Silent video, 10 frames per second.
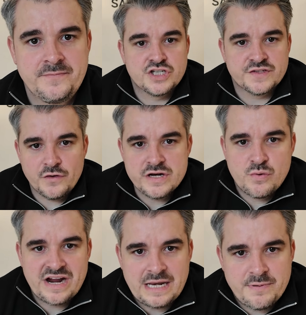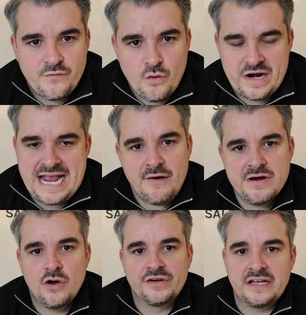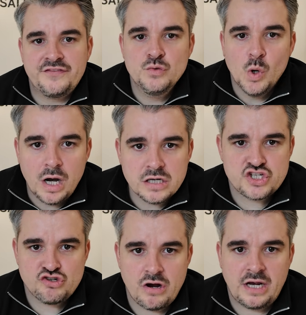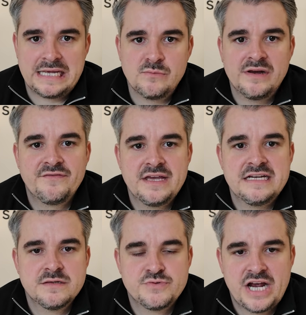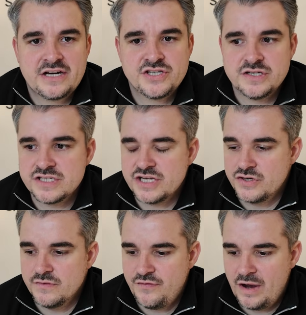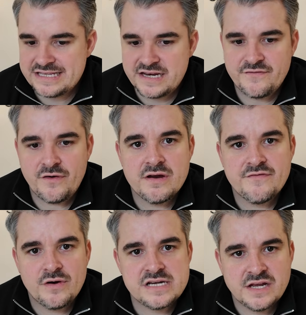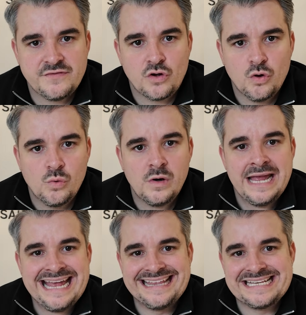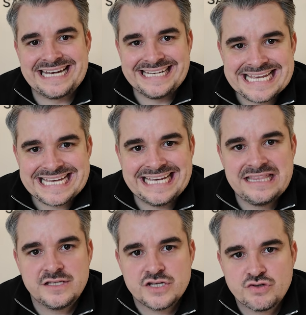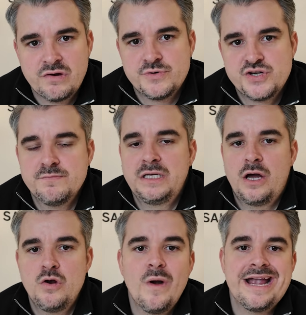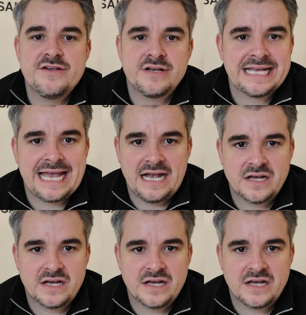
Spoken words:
Just very quickly before I carry on, if you are struggling with these objections and you're finding it very, very difficult, there's a link in the description below where you can get a